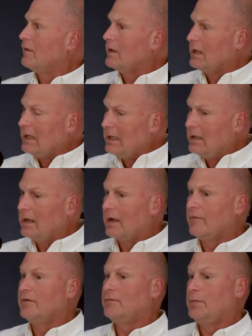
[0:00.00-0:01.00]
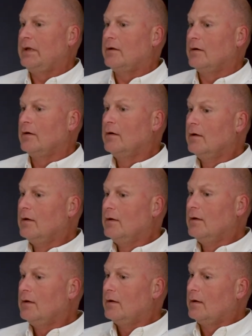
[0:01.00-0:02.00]
what they need out of a speaker.
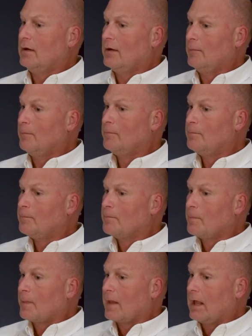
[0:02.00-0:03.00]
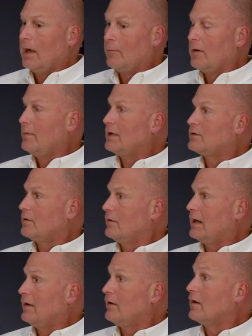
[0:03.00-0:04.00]
I'm going to make sure
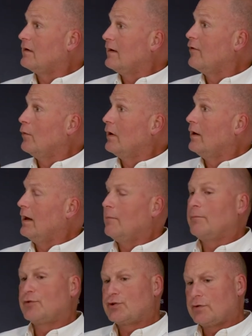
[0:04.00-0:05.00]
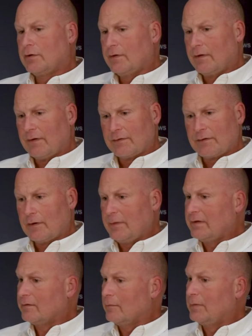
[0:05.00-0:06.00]
that I talk to everyone. And I'm sure that there's going to
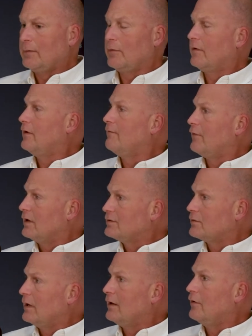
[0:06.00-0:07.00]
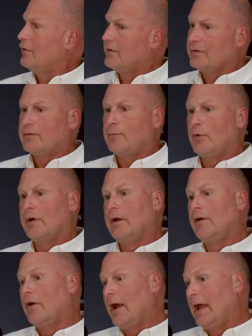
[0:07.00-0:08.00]
be some people that are frustrated or
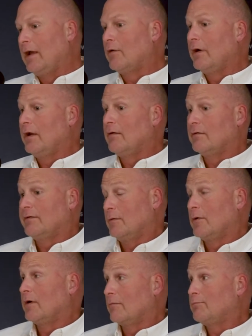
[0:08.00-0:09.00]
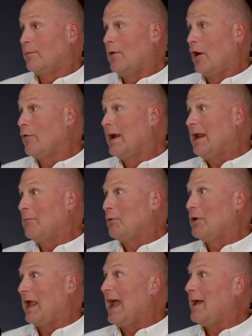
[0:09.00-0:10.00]
disappointed or angry, and some are already
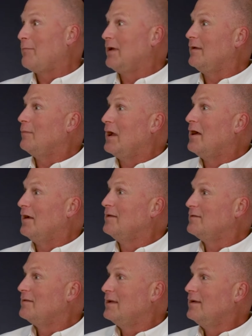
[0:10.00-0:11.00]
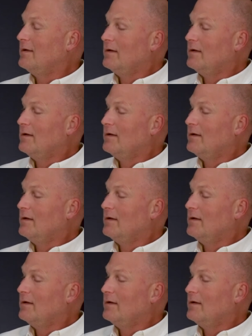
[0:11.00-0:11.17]
pretty happy, to be honest.